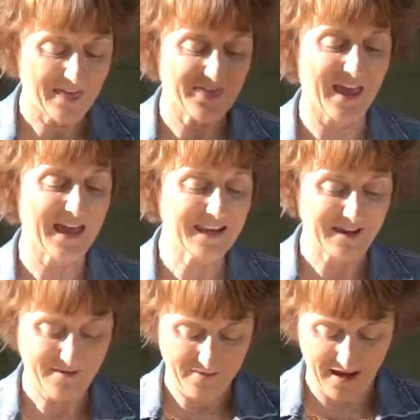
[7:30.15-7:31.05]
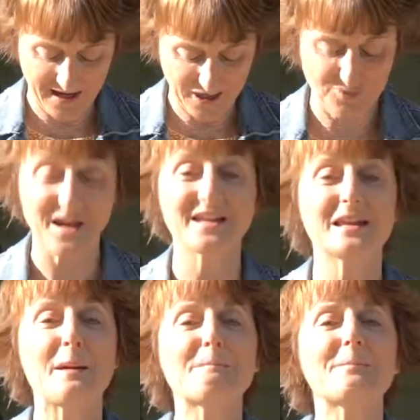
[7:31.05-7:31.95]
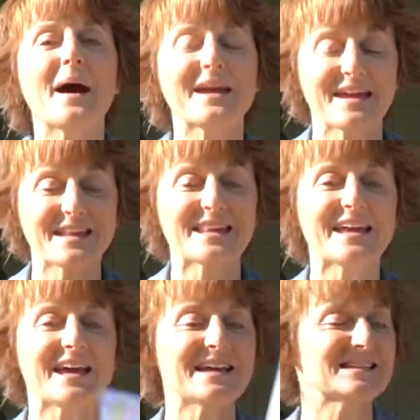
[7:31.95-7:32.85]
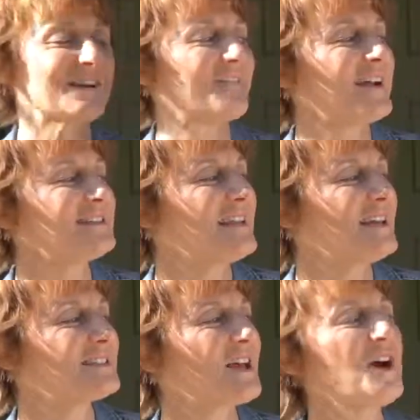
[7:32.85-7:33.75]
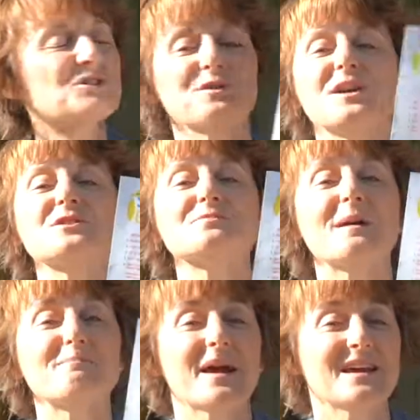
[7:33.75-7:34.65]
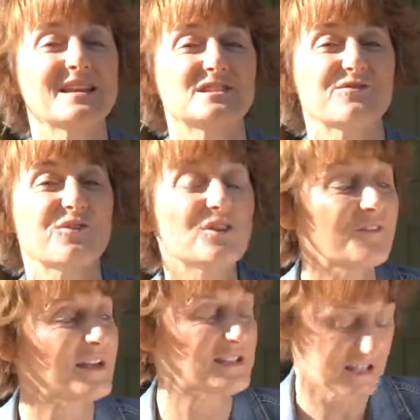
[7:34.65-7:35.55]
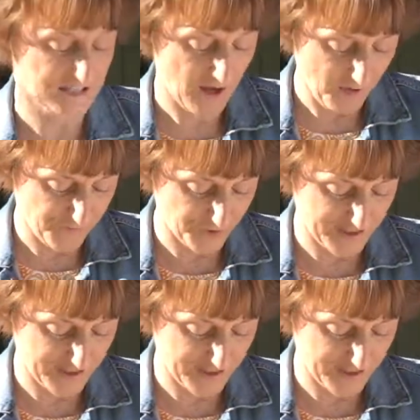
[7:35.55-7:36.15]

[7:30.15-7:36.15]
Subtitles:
Then I created bucket lists of ideas. So here's my bucket list full of ideas for